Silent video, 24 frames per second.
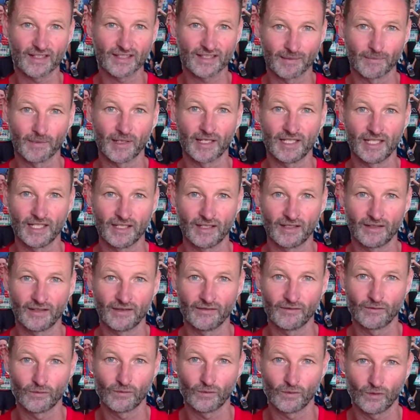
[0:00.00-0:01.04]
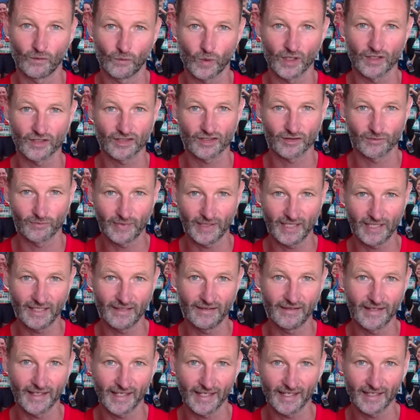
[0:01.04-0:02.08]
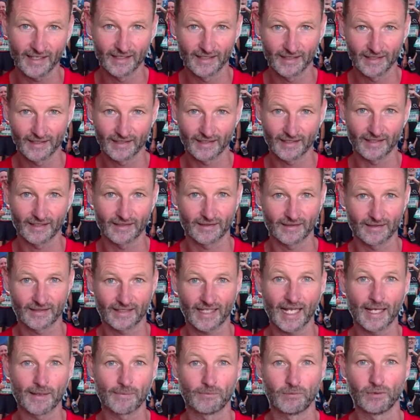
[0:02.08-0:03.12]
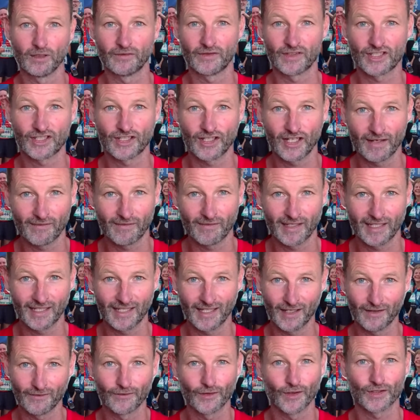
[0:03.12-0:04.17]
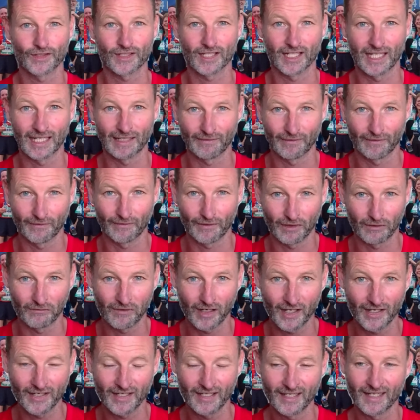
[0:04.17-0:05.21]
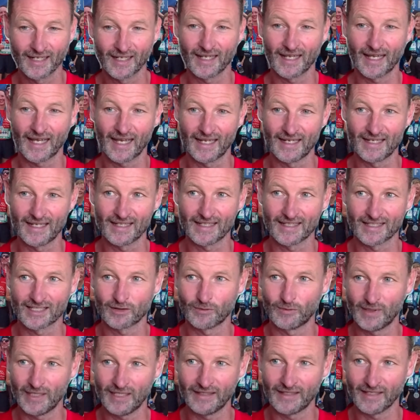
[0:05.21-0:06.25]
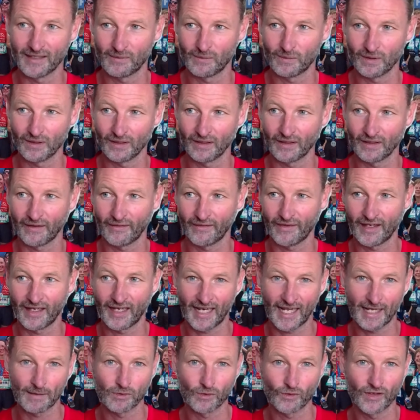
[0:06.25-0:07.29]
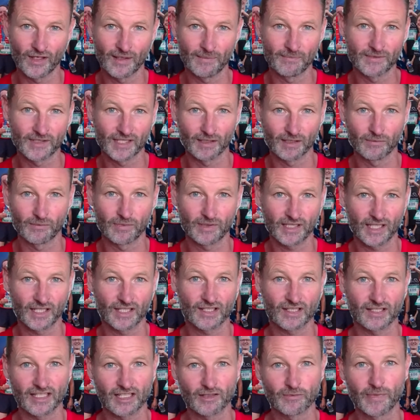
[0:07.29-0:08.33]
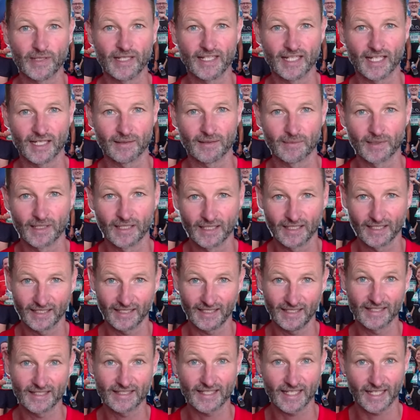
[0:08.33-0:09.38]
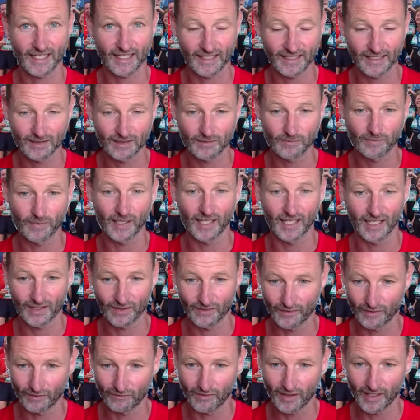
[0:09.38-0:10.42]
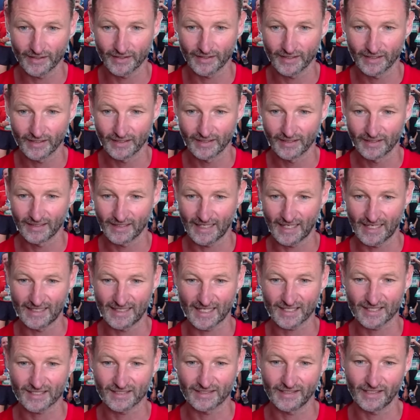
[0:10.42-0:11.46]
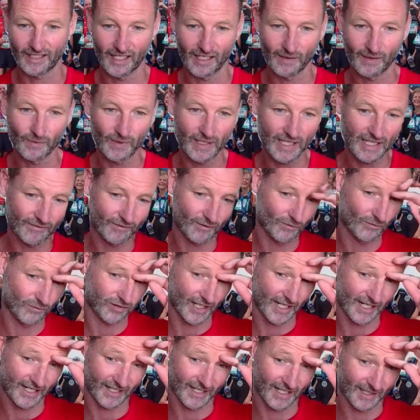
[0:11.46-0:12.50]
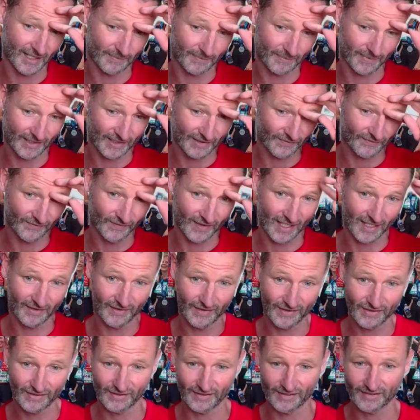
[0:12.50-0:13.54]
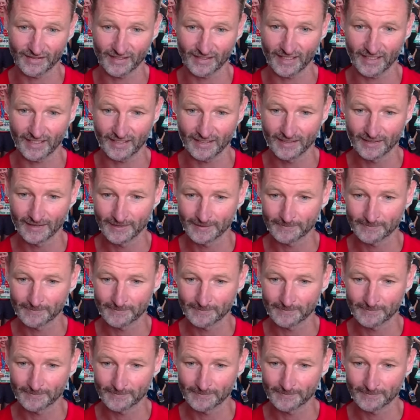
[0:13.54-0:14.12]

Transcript: some idea of what speed they're capable of achieving in the first half of the run, and a speed that will then enable them to potentially speed up in the second part of the run. And actually, I would even break it up as far as to say